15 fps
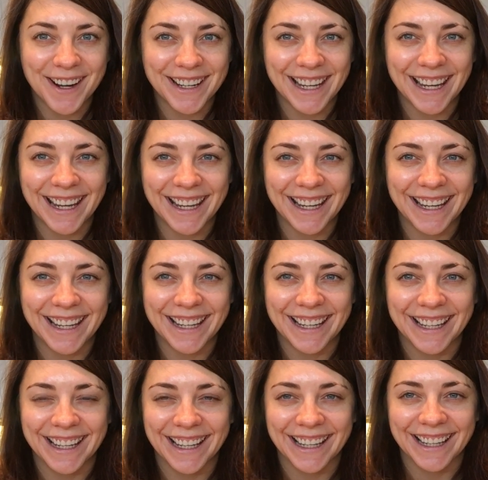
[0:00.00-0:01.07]

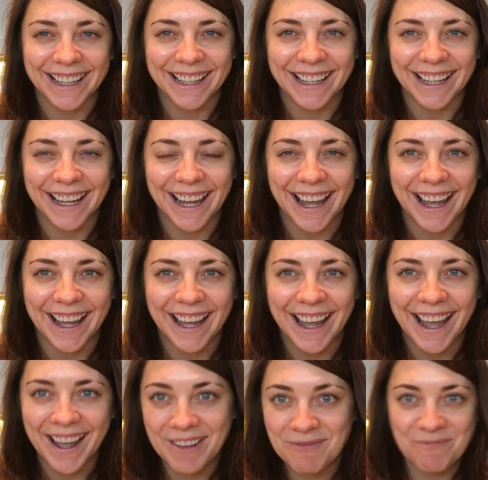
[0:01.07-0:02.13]
morning.
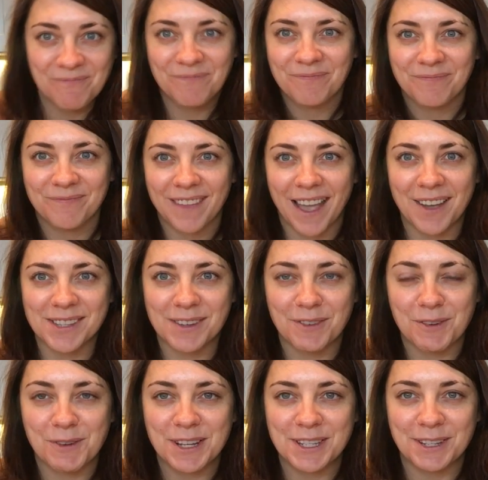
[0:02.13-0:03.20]
How's
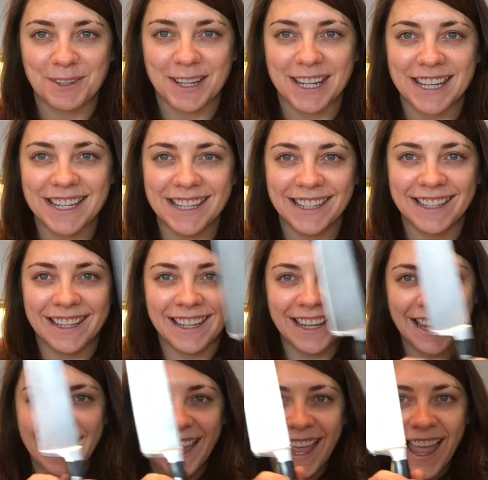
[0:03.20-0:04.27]
everyone doing?
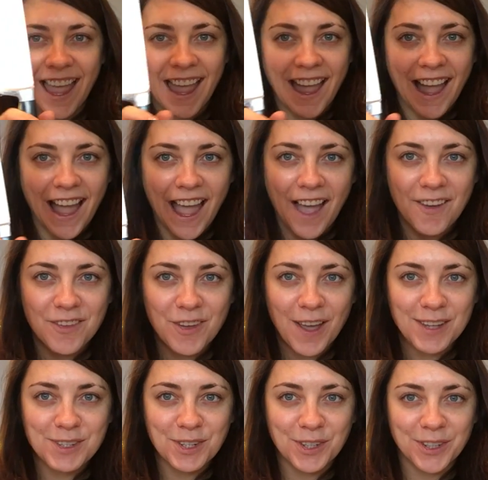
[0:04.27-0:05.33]
Have you
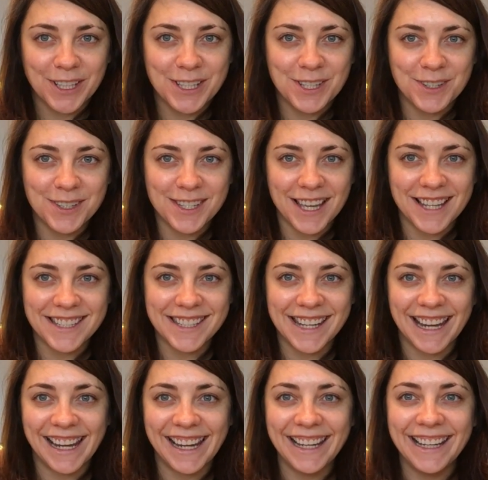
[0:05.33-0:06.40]
had your green juice yet
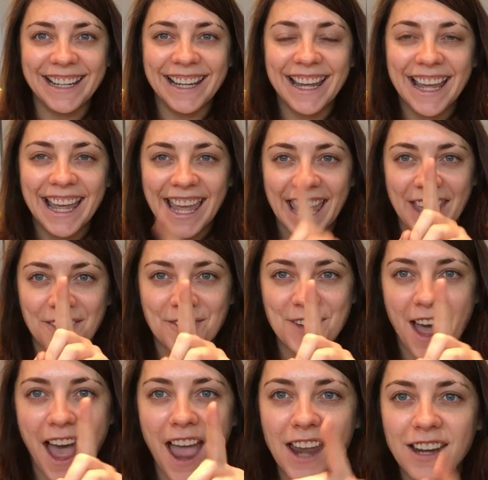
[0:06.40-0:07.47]
today? If
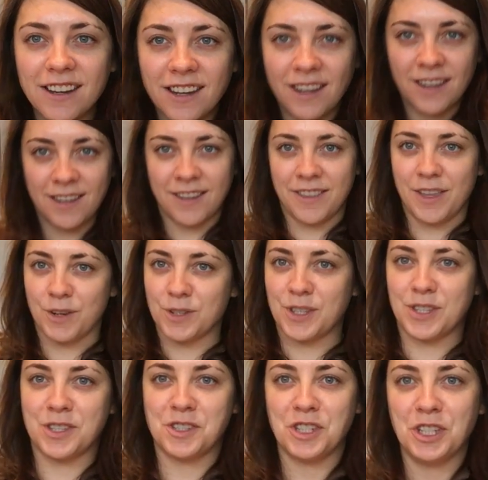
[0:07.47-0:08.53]
not, there's
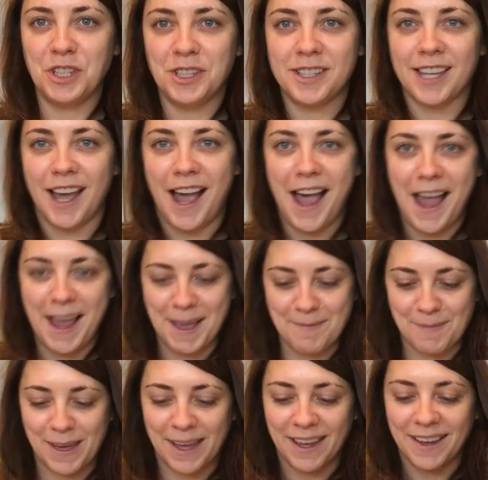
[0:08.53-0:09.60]
still
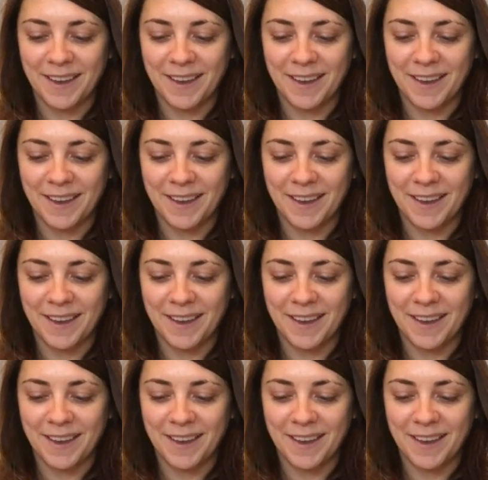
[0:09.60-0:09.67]
time.